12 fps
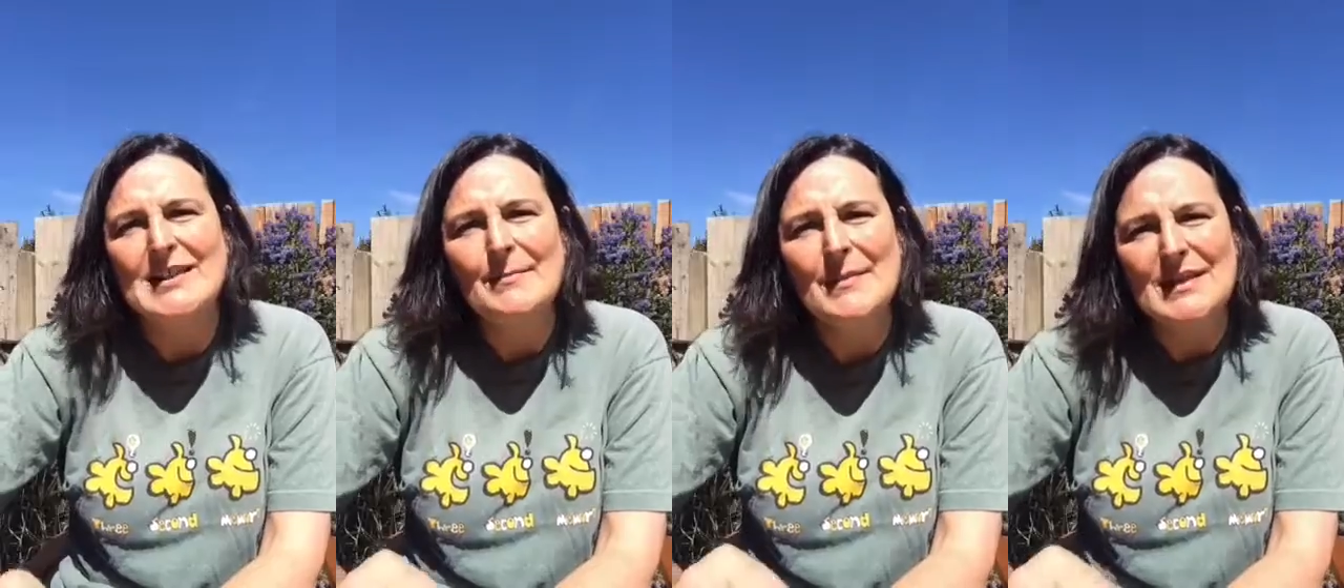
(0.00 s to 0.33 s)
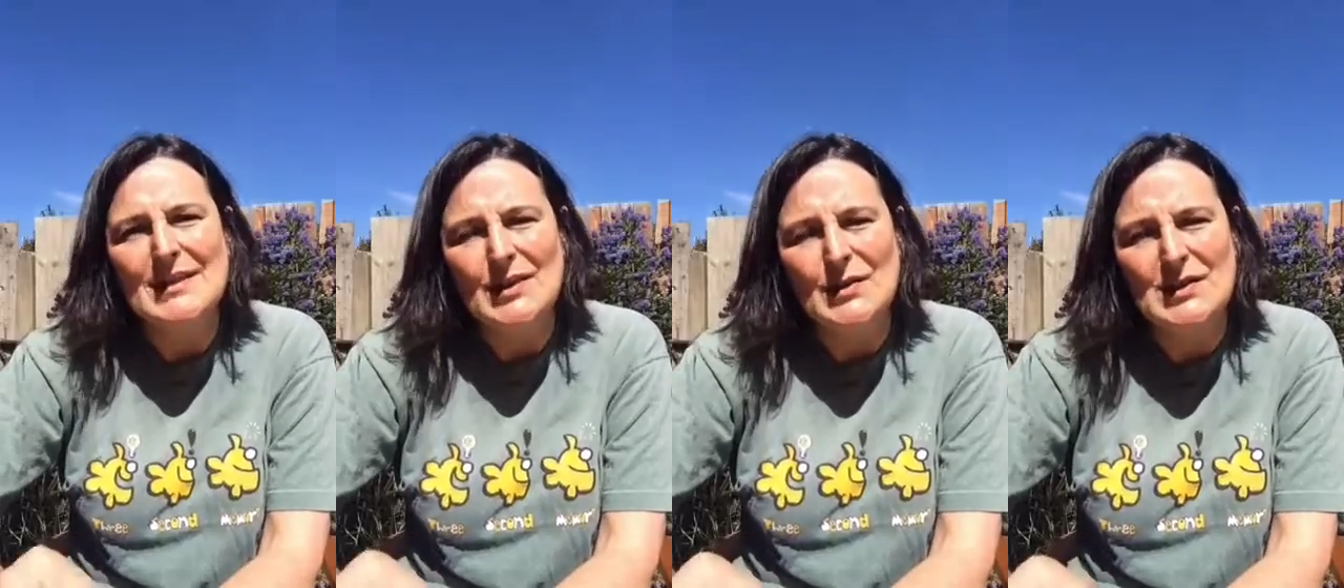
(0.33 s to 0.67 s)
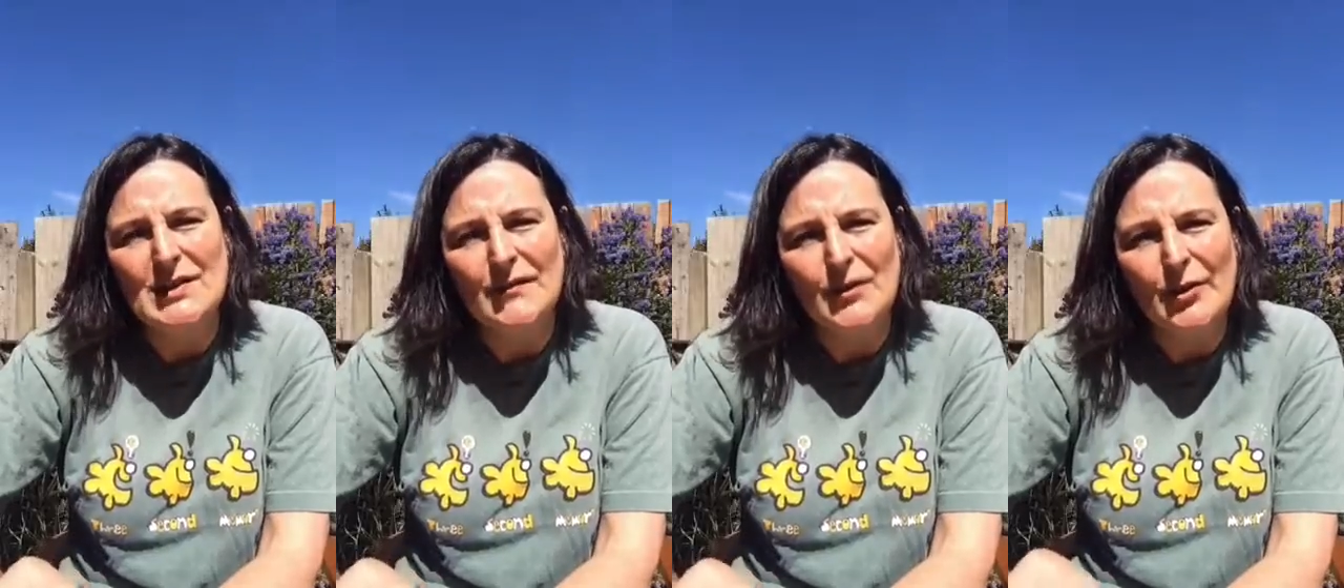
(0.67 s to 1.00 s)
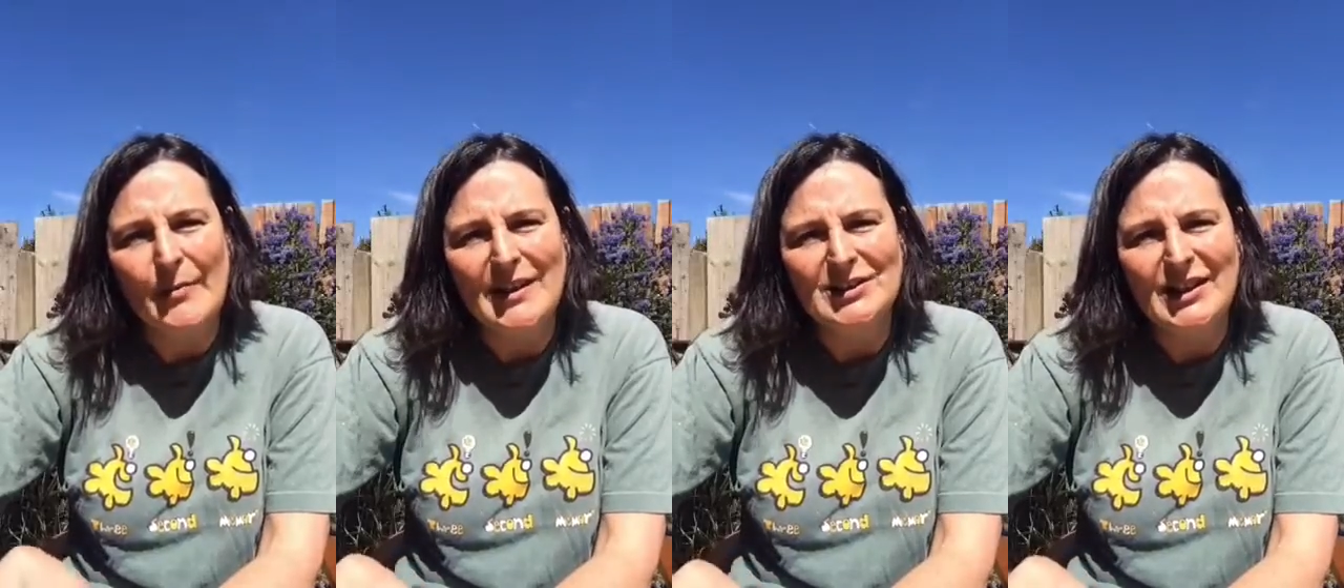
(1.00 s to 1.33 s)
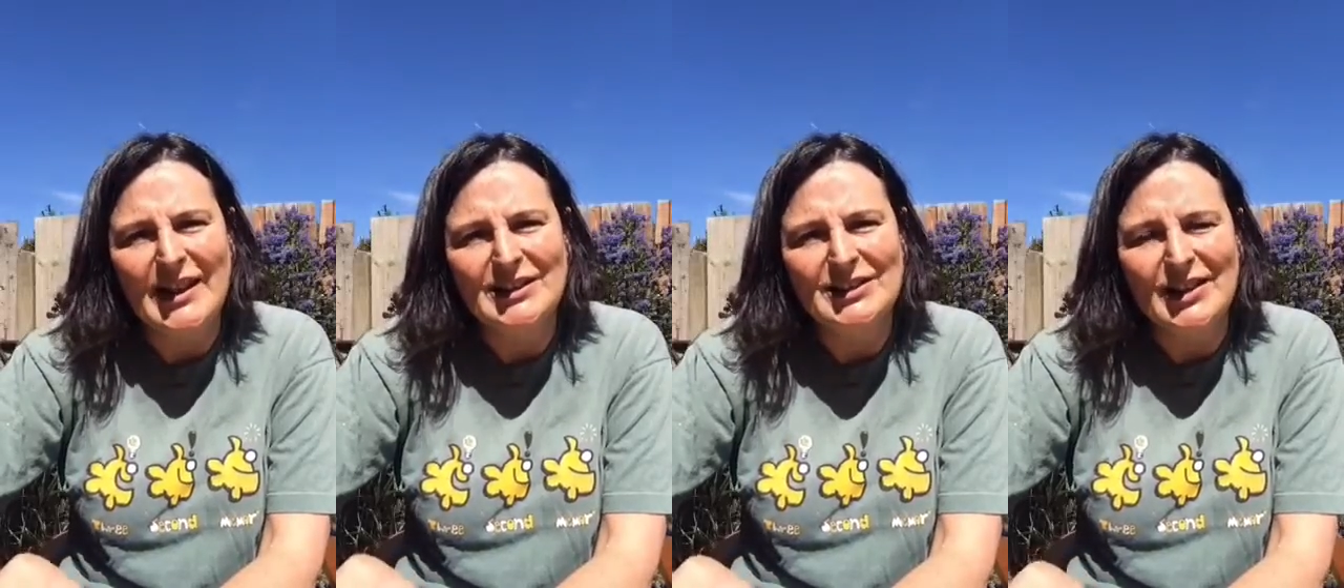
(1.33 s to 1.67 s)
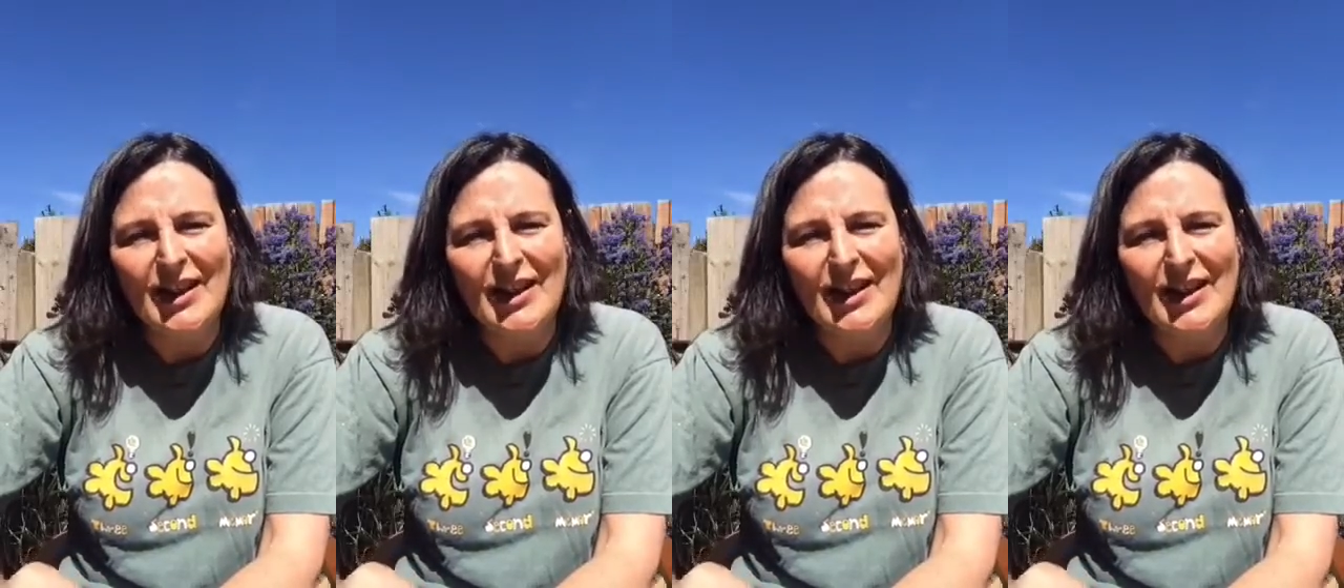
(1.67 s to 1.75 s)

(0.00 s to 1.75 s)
is a misuse of your imagination.